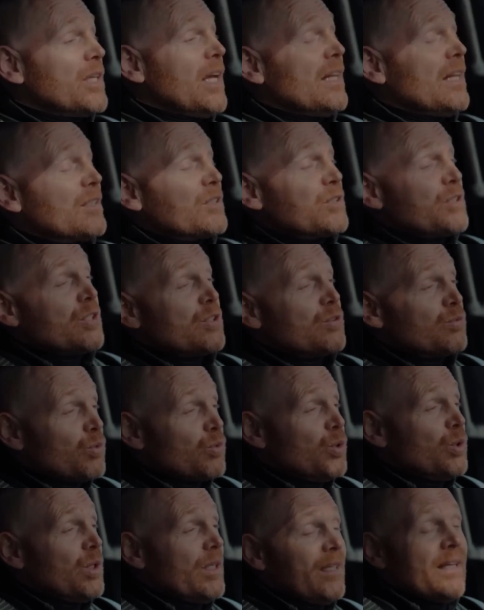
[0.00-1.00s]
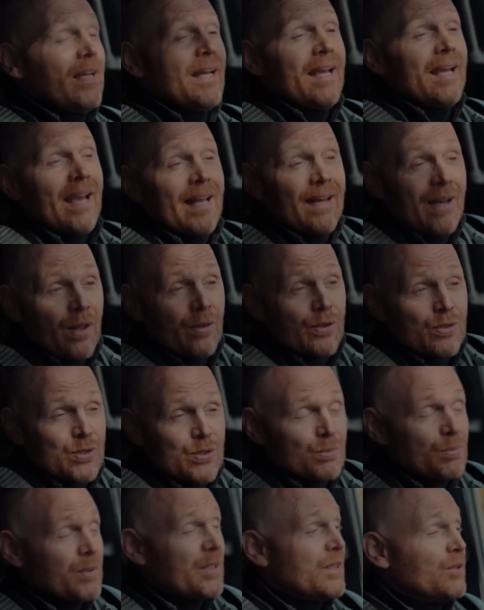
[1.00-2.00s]
galaxy is ruling and
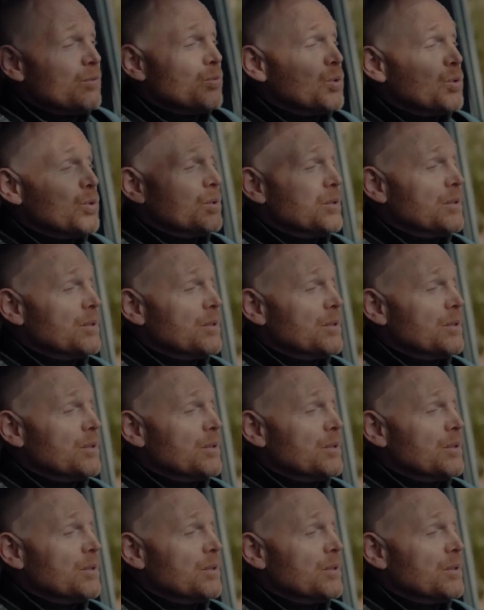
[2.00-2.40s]
others are being ruled.